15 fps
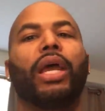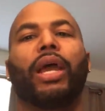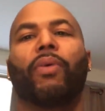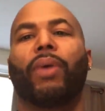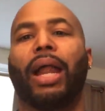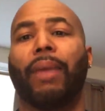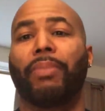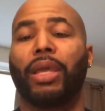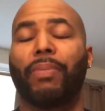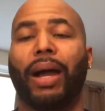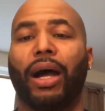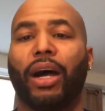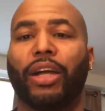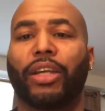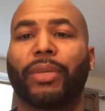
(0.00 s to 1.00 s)
What I mean
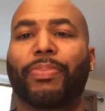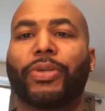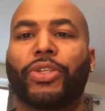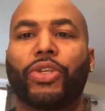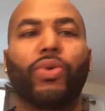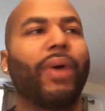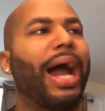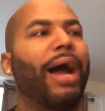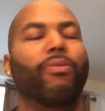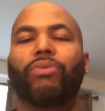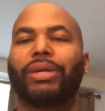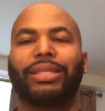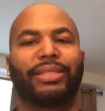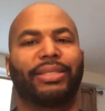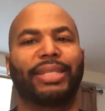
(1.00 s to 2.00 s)
by under pursue, I
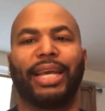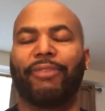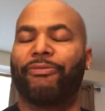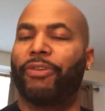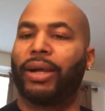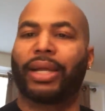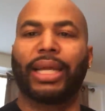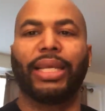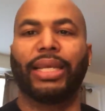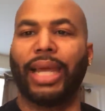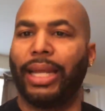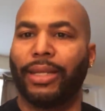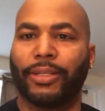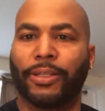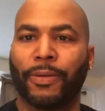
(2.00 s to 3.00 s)
wouldn't set fucking
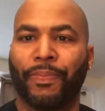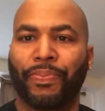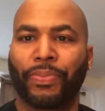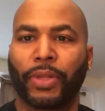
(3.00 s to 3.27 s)
dates.